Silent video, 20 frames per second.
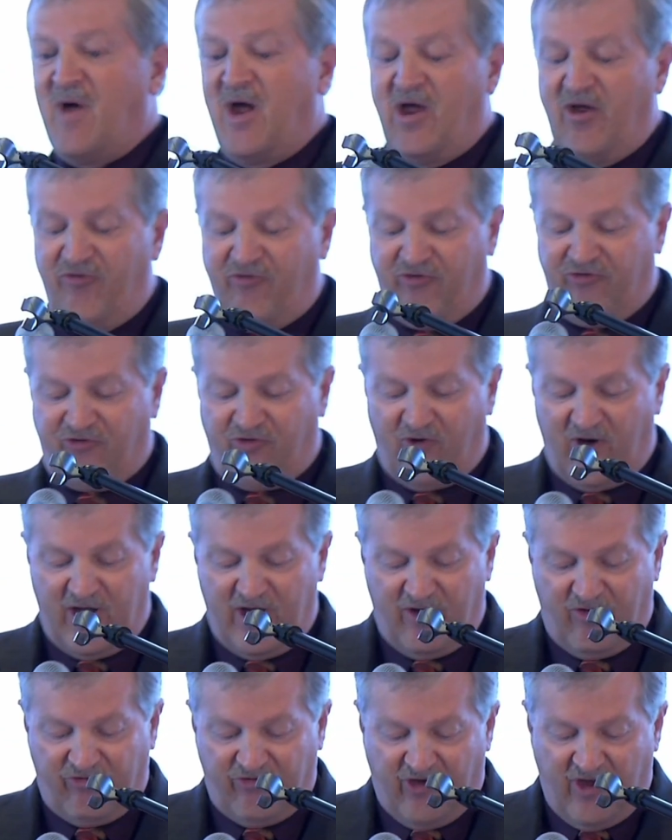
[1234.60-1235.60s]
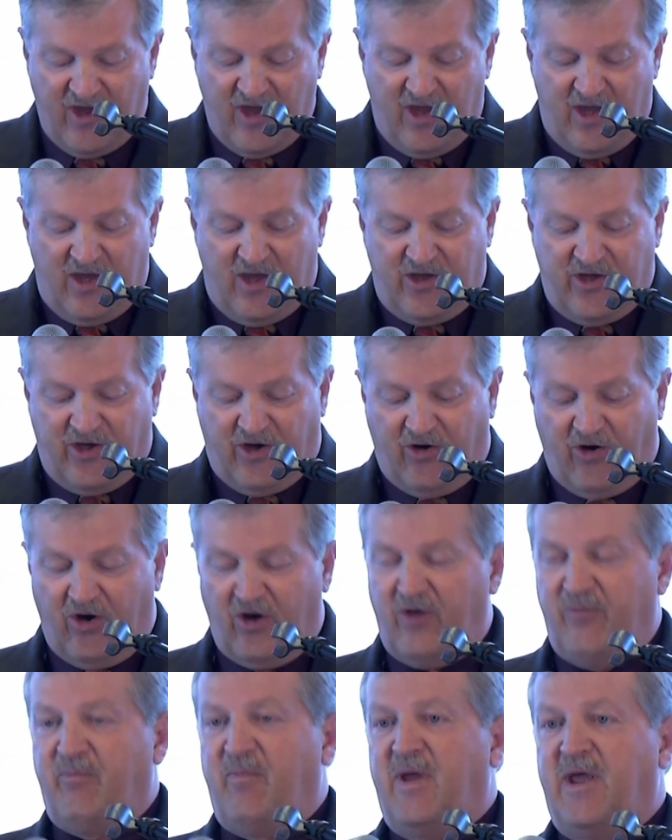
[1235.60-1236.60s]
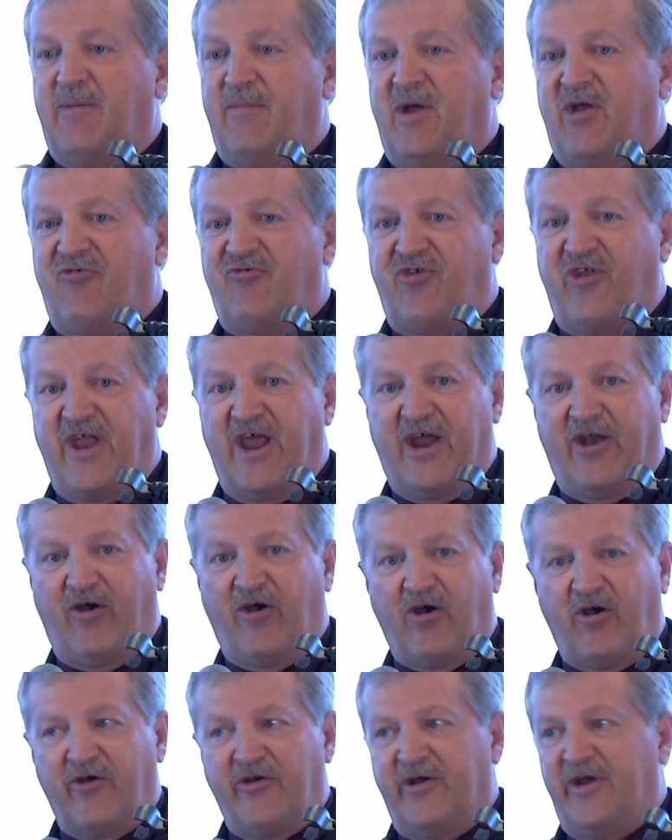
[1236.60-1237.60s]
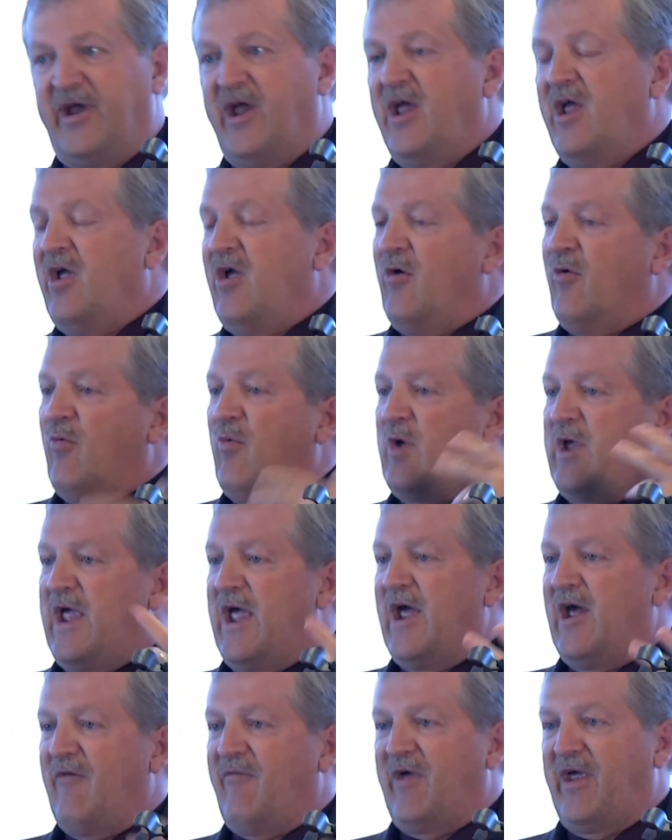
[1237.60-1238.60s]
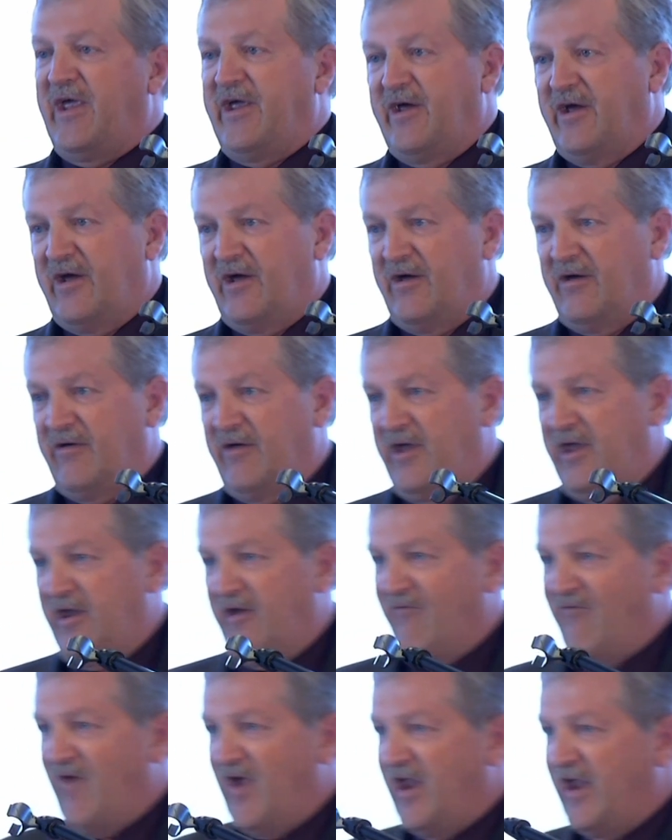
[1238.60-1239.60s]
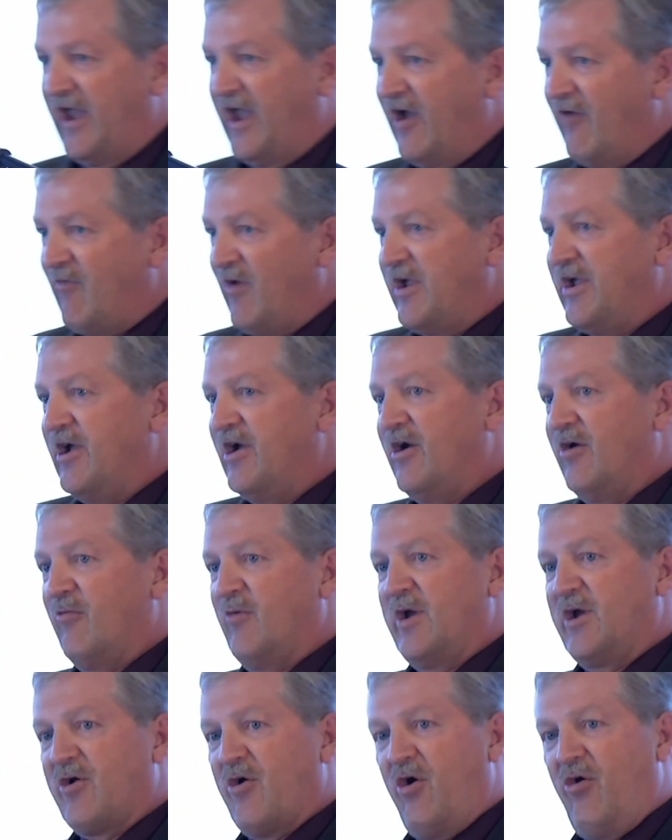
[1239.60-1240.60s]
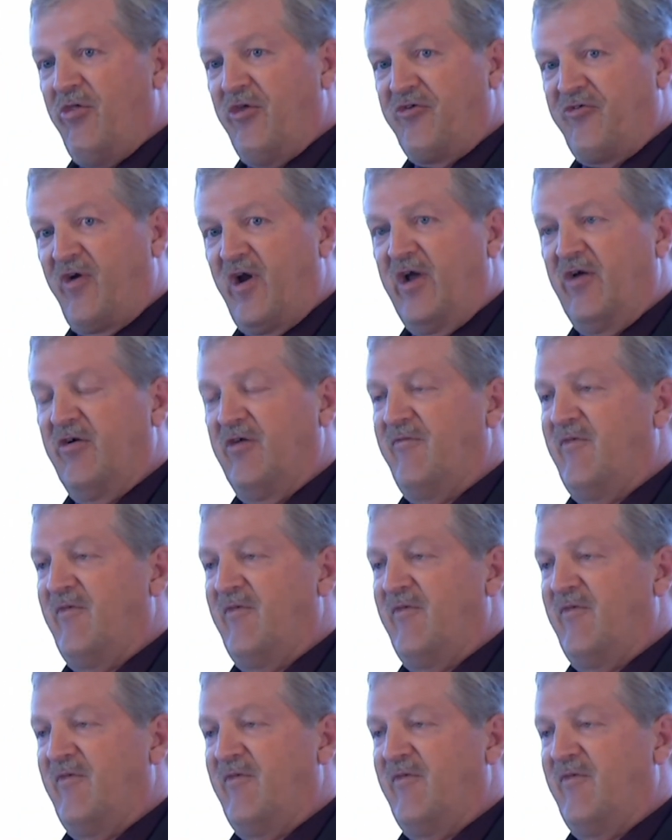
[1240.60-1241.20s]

miles of trails. You heard me mention that earlier. We have an event every year we call the Trail